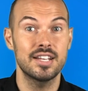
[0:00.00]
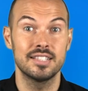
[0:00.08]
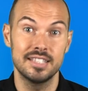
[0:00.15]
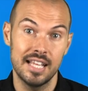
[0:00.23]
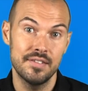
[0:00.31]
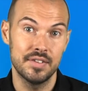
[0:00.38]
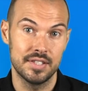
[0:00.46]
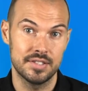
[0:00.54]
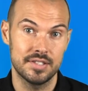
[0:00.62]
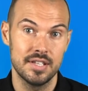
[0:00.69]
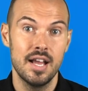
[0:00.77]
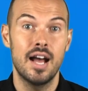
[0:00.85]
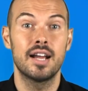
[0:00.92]
and
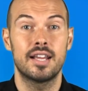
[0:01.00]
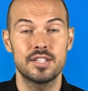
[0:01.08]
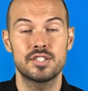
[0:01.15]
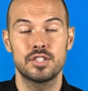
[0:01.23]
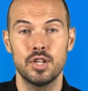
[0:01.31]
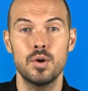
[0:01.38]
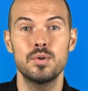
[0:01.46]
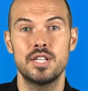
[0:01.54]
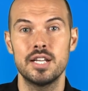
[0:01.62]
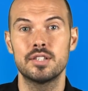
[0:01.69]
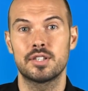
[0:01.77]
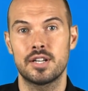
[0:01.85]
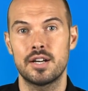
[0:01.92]
11s against low
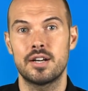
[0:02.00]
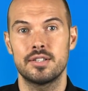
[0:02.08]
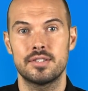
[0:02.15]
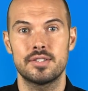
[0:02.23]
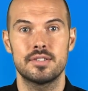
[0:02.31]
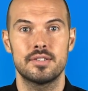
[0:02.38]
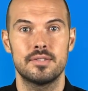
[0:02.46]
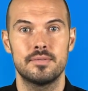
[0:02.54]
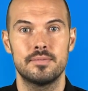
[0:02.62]
dealer cards.